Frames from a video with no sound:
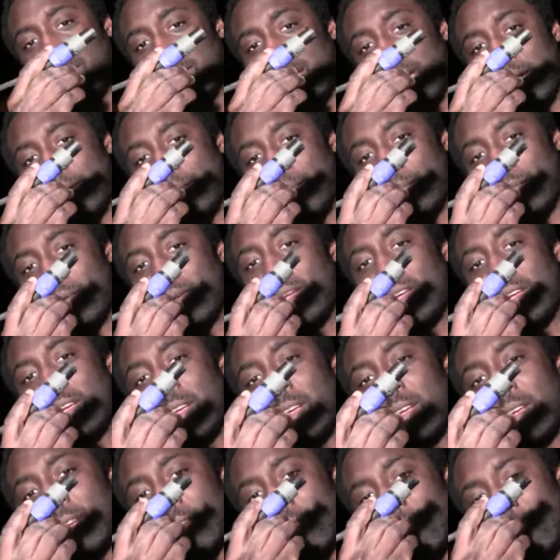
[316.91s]
got
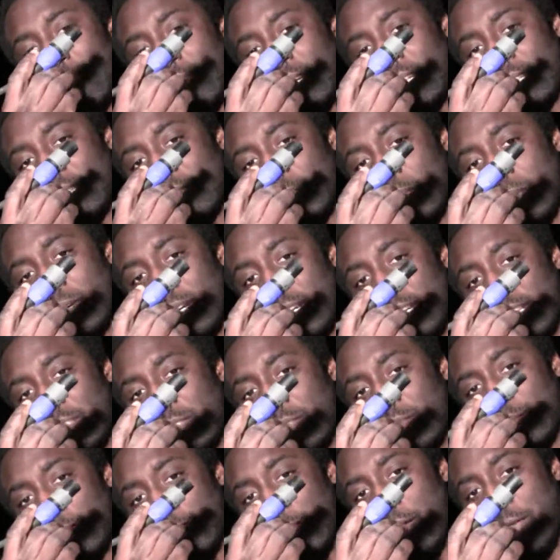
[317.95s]
each one of these
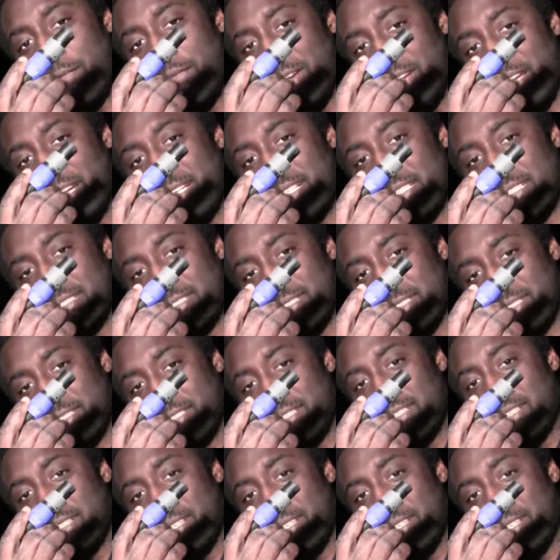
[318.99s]
on both ends.